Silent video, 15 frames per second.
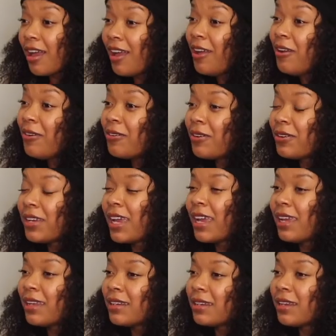Oh,
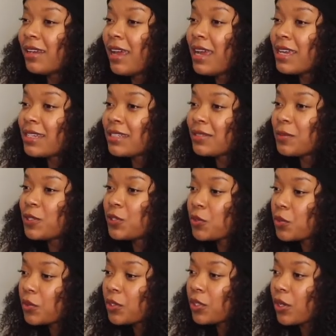okay, nice. What
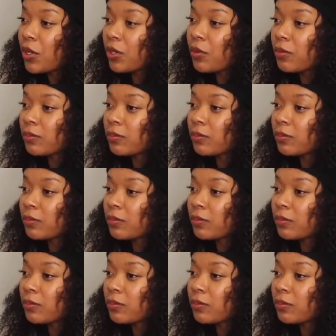school do you go to?